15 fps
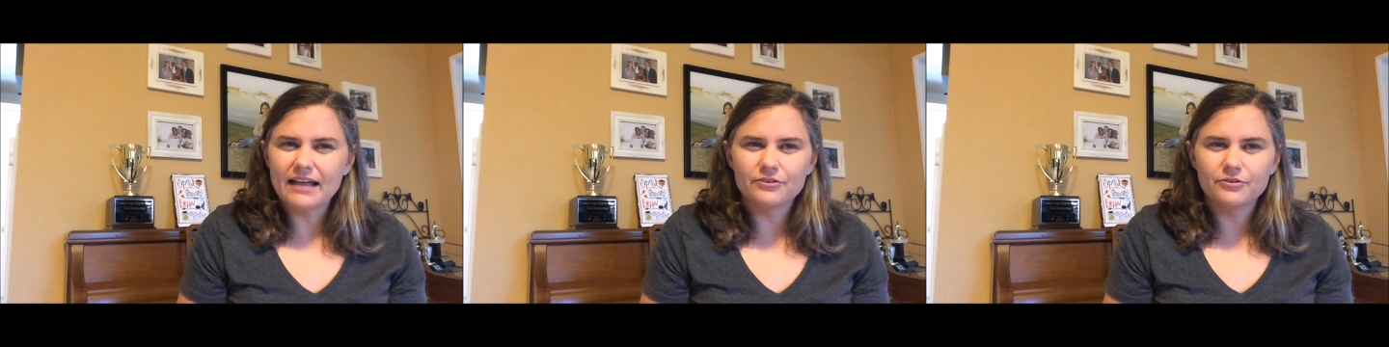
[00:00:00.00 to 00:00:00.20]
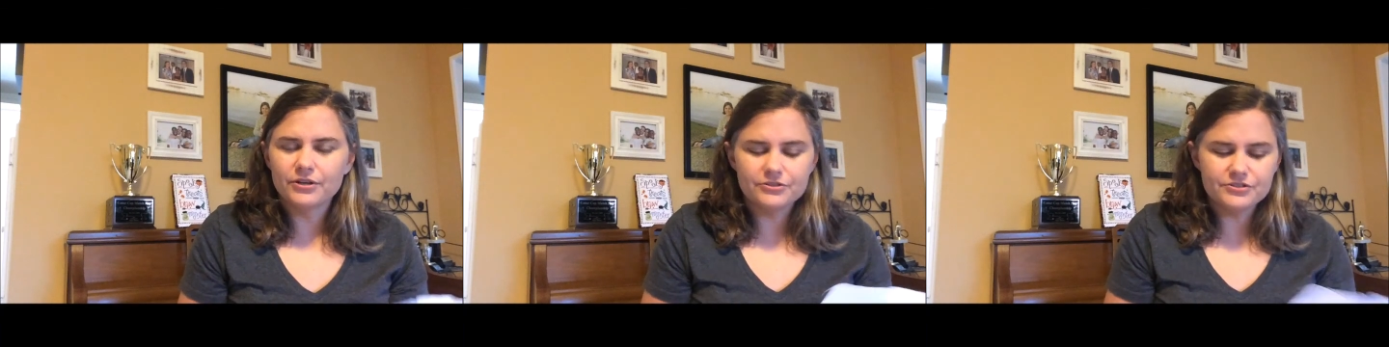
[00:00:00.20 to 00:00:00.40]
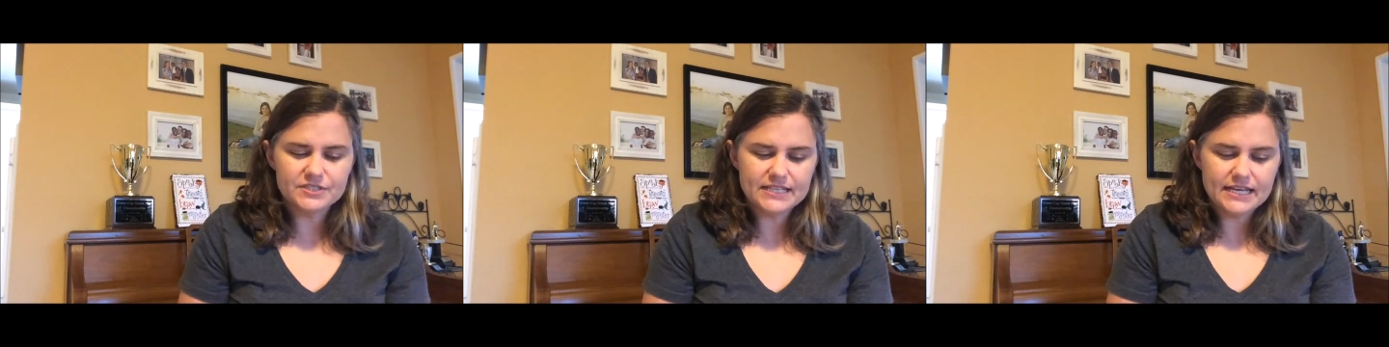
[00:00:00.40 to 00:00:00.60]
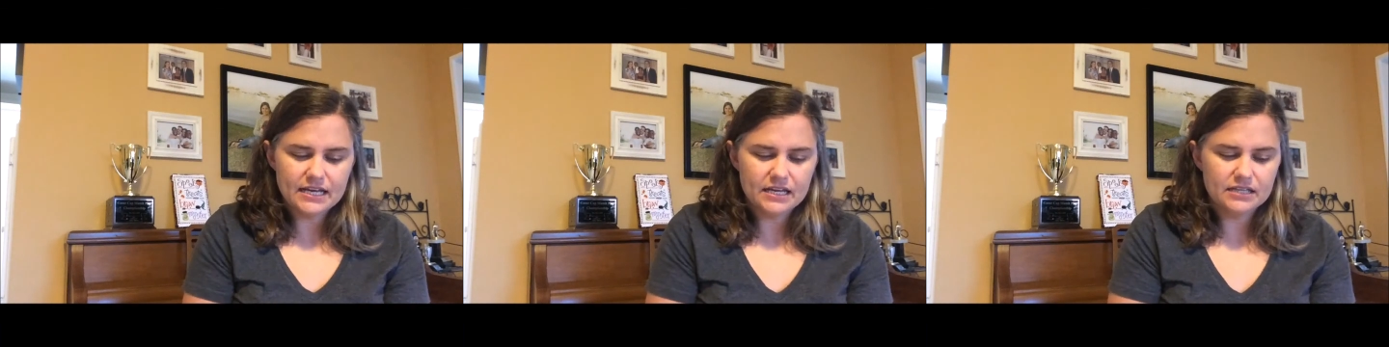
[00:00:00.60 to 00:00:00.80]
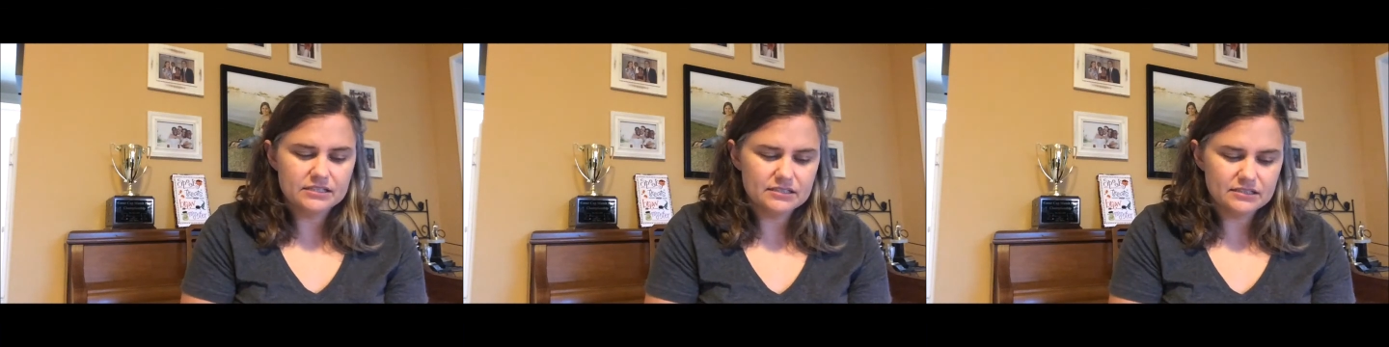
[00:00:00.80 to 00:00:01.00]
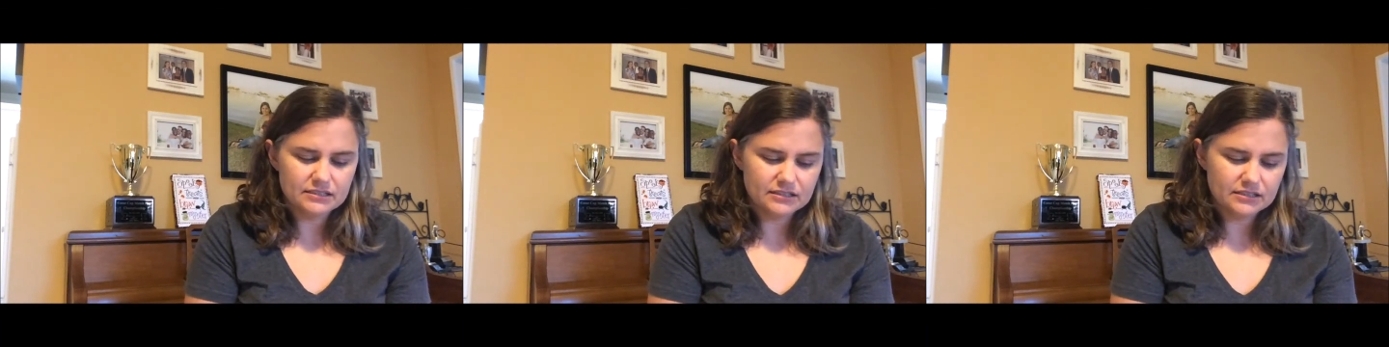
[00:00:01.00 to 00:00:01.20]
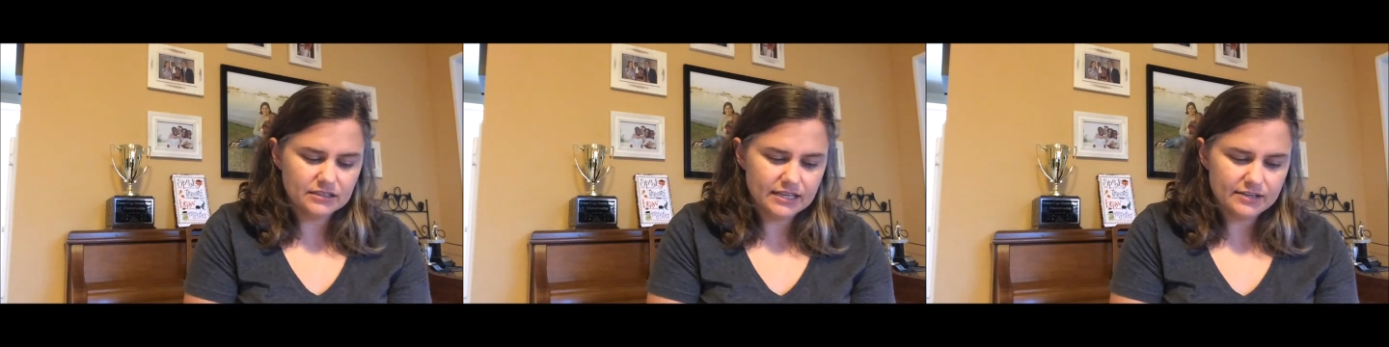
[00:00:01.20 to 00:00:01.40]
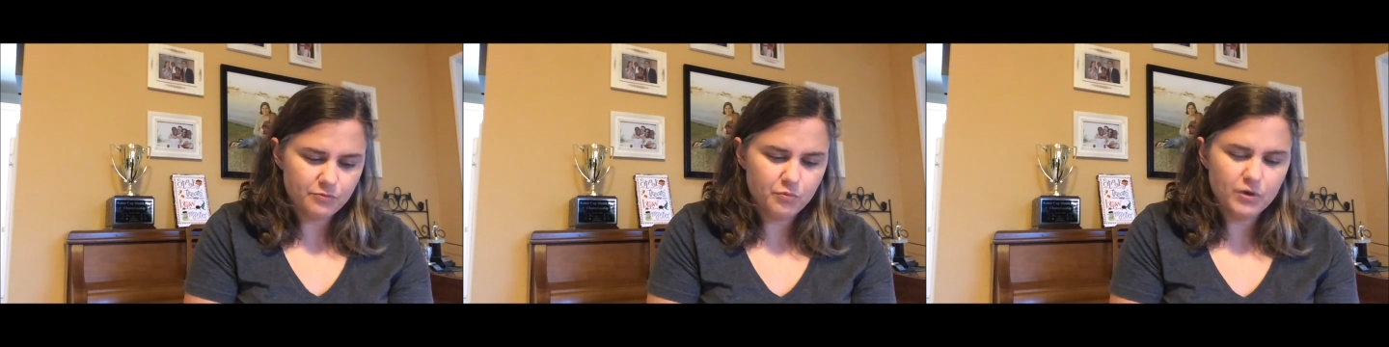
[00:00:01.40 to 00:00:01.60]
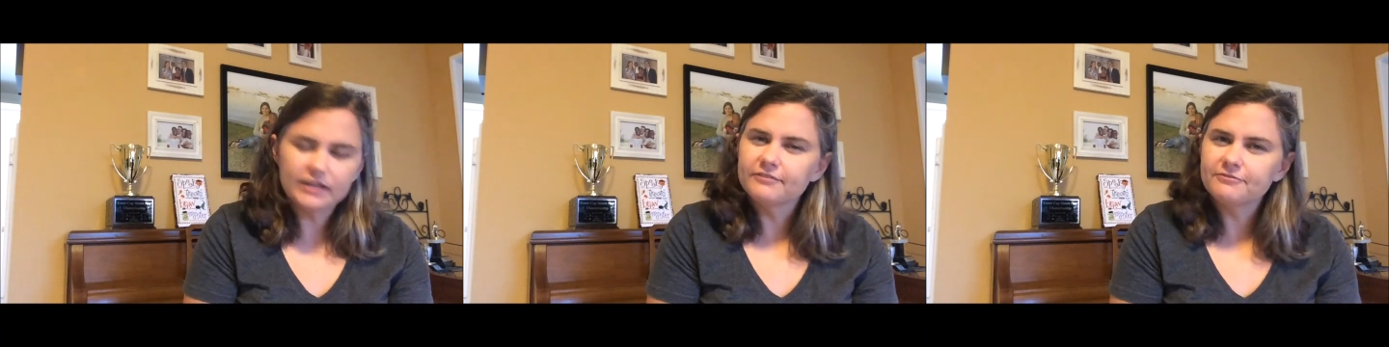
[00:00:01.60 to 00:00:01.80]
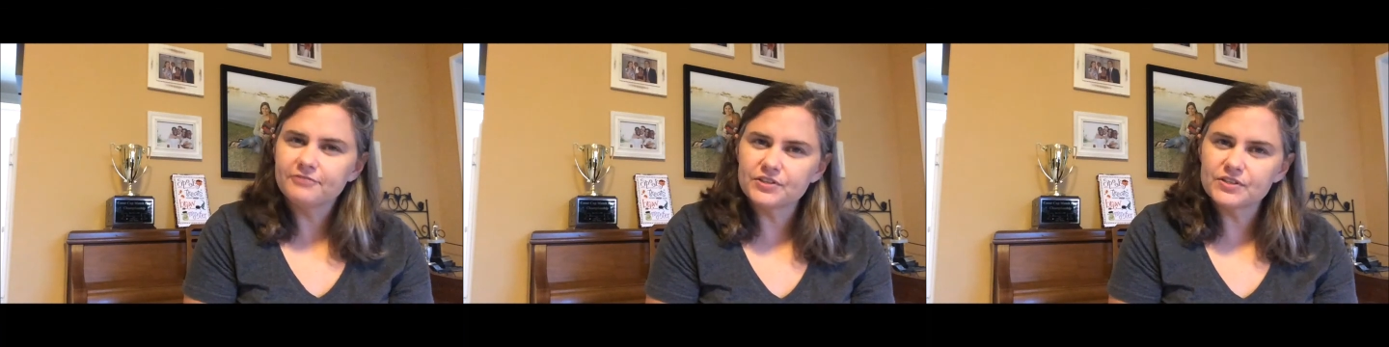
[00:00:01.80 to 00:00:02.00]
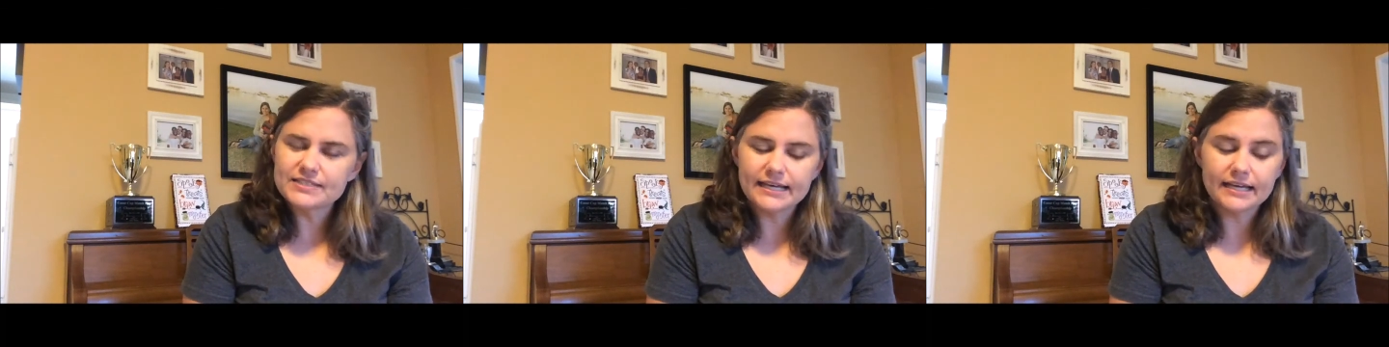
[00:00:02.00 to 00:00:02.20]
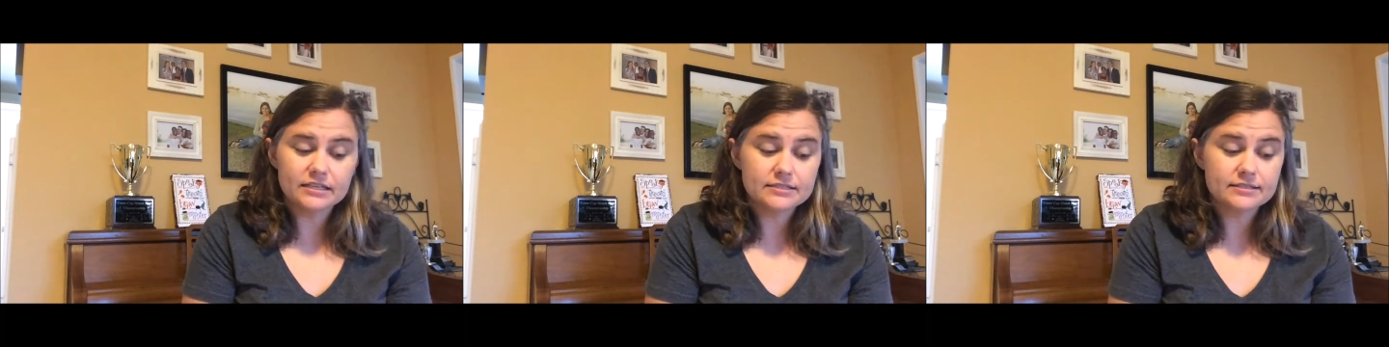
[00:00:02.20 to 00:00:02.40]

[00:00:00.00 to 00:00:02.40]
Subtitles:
I don't understand like what it feels like.